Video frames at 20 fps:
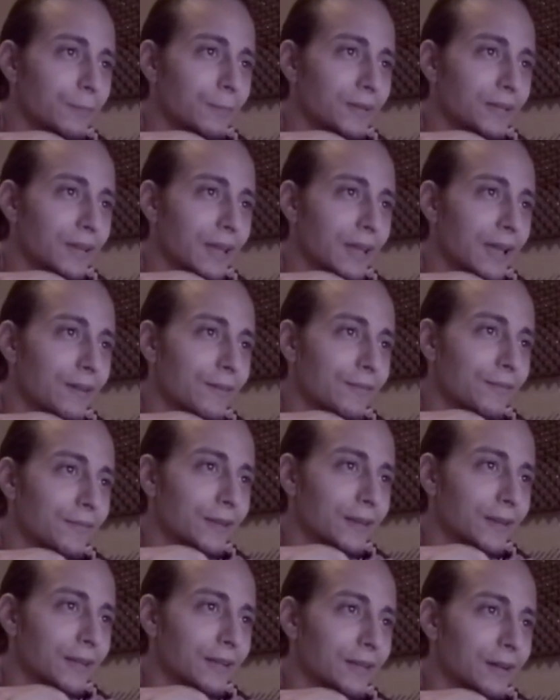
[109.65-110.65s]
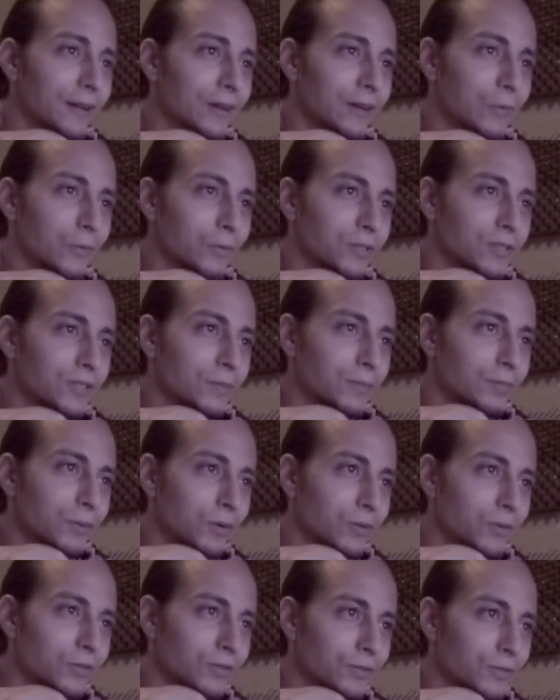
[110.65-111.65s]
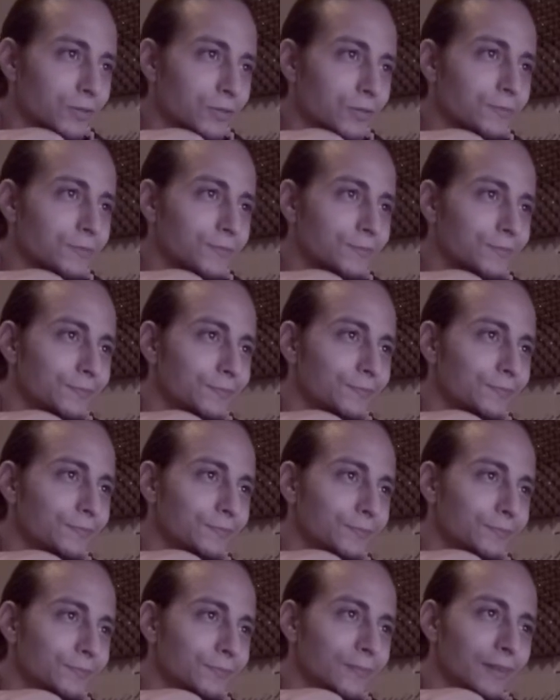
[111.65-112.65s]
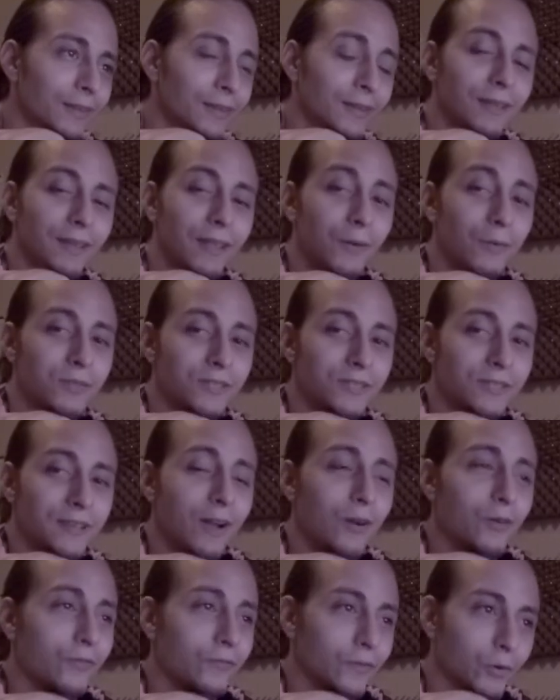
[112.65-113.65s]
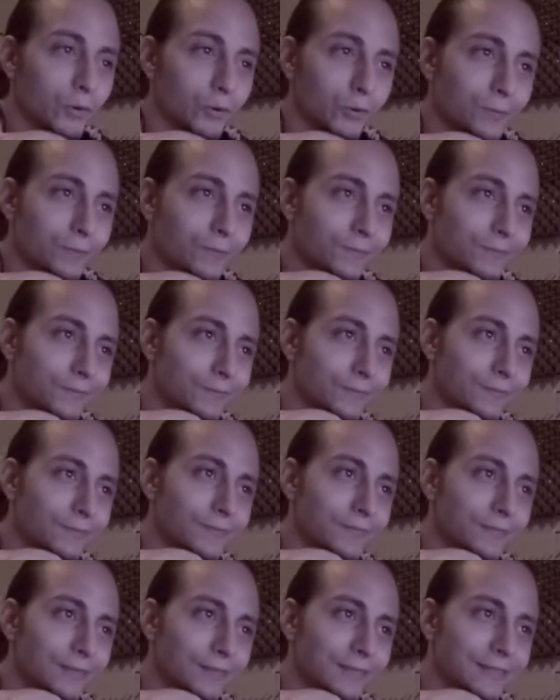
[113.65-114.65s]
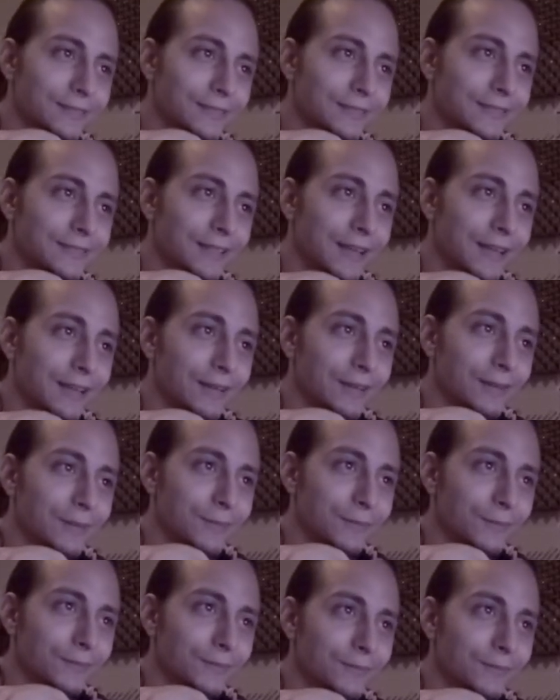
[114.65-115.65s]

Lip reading: me laugh and I doubt it was supposed to. That was a downvote. Damn.